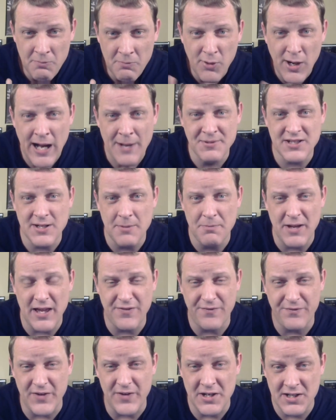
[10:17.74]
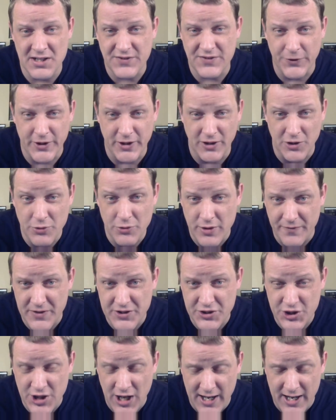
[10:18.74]
Props to Beth Phoenix for the Luna
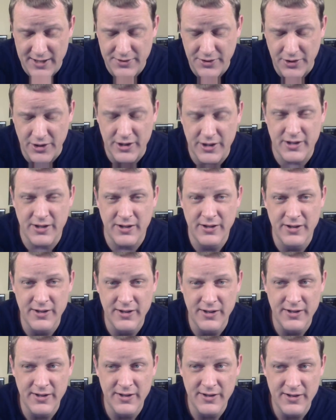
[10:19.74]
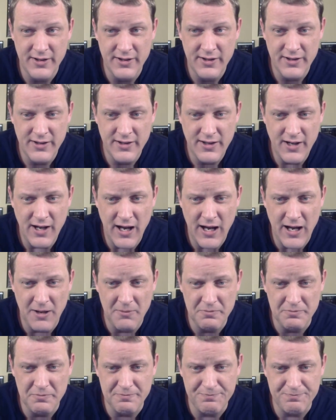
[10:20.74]
Vachon look.
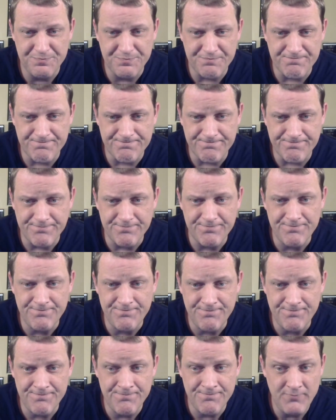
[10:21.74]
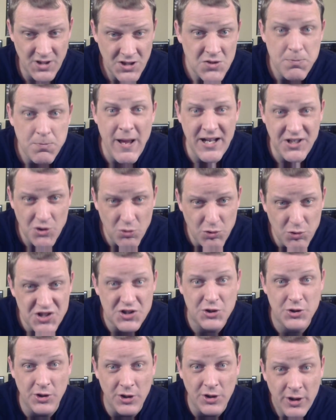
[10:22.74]
Um, this match was
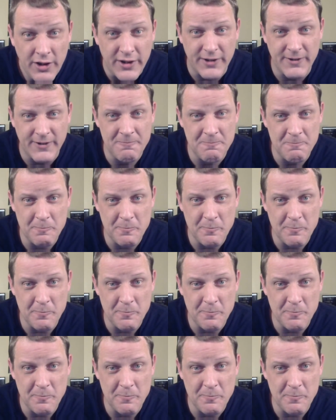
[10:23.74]
good.